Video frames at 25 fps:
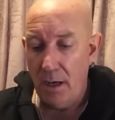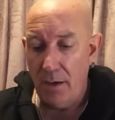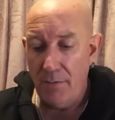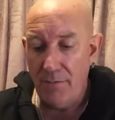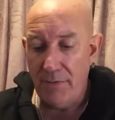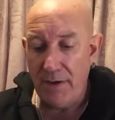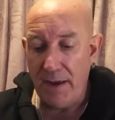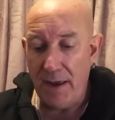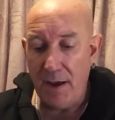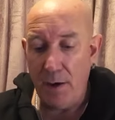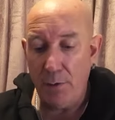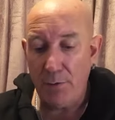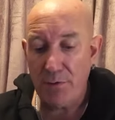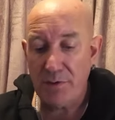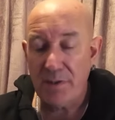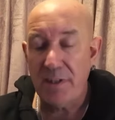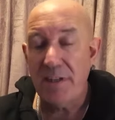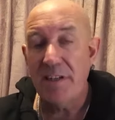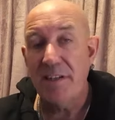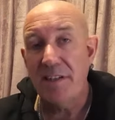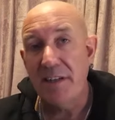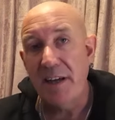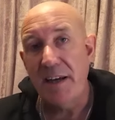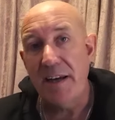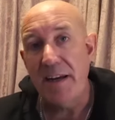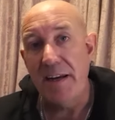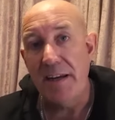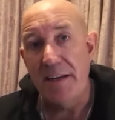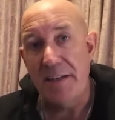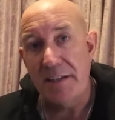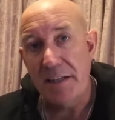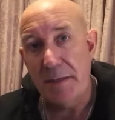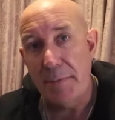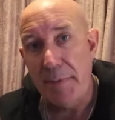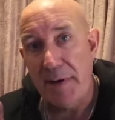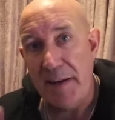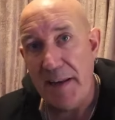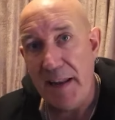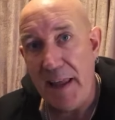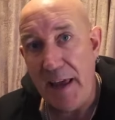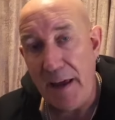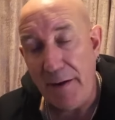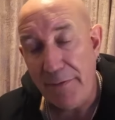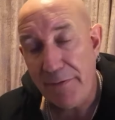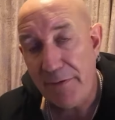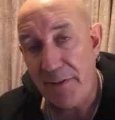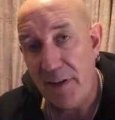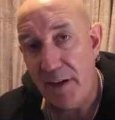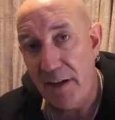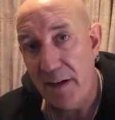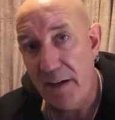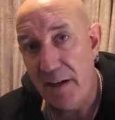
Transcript: The LCD is going to be left